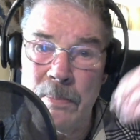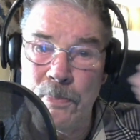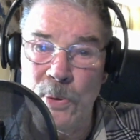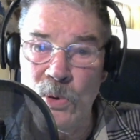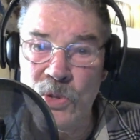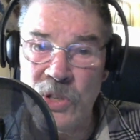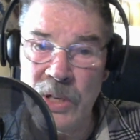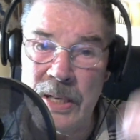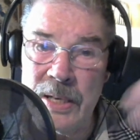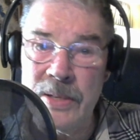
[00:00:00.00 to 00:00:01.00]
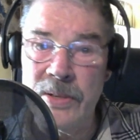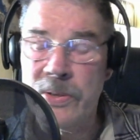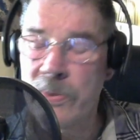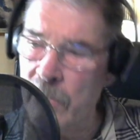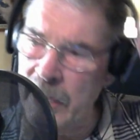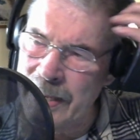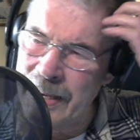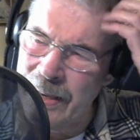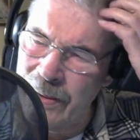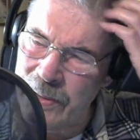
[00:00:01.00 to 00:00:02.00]
proceeds, right
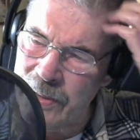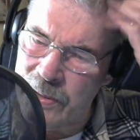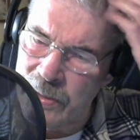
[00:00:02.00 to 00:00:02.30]
now it's